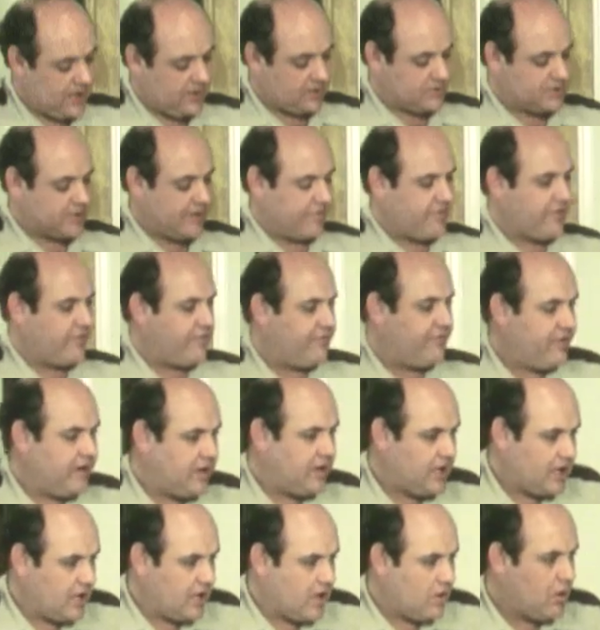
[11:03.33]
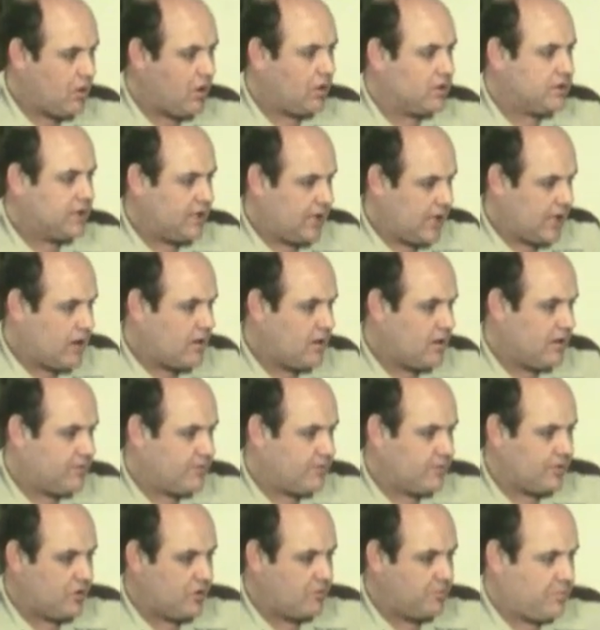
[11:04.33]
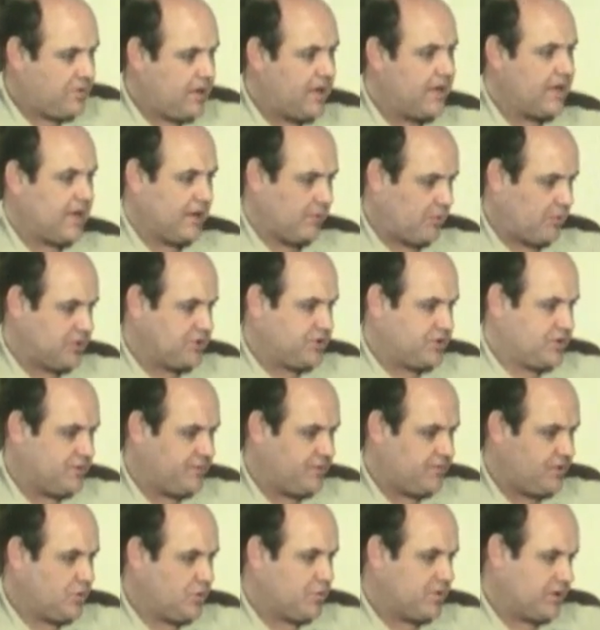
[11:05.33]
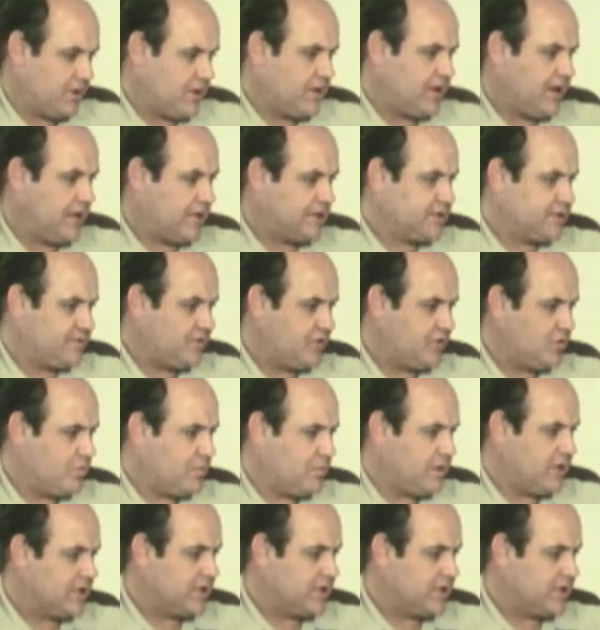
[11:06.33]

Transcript: I also have a video on caring for your pet I want you to view within the next few